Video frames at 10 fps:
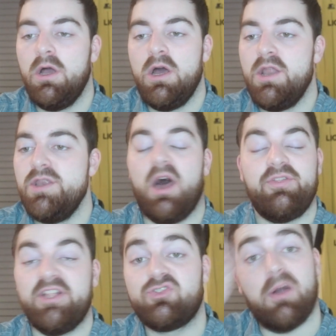Nothing
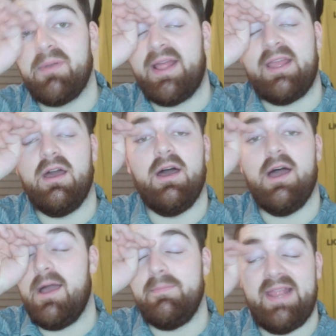troubling
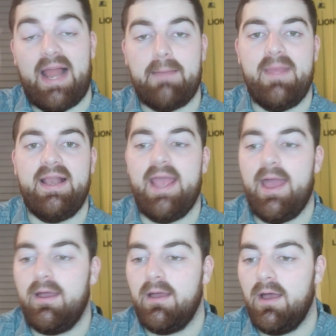Eli Millier
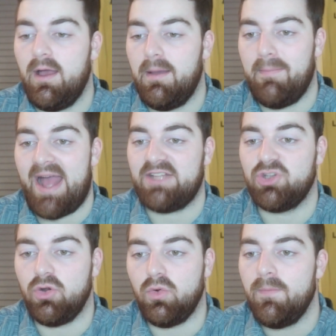at
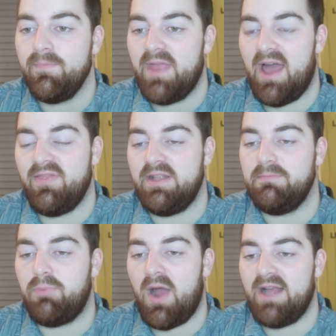all. And then
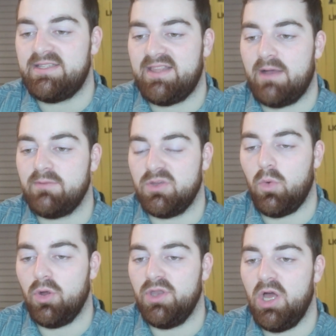Poheta, that was the
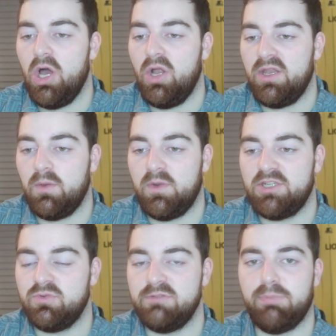one earlier which
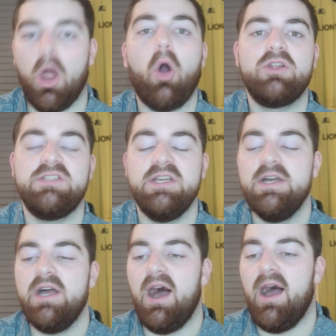was blocked.
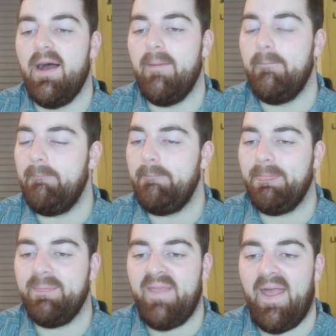
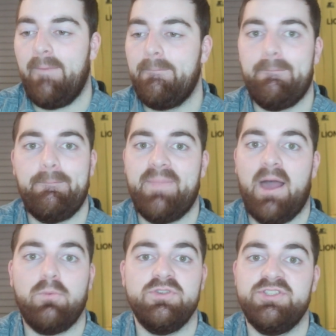Yeah, that
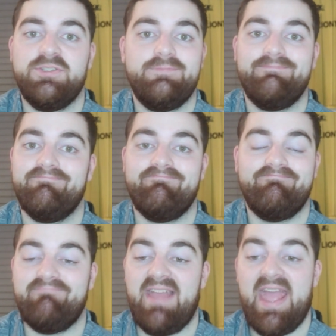was
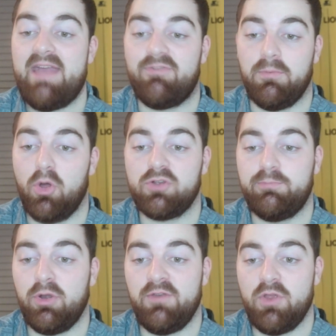it from an Oxford
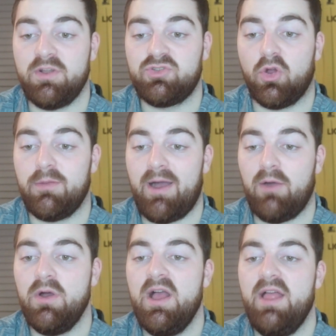point of view. Let's talk about
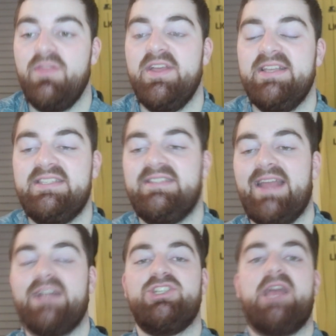this
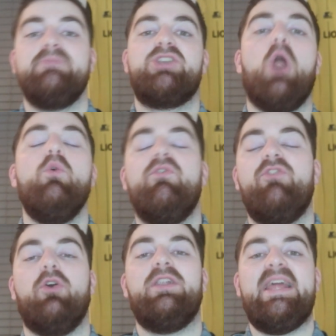Dan James goal
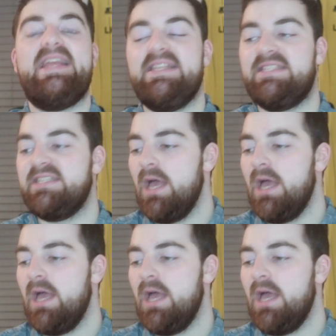for Leeds.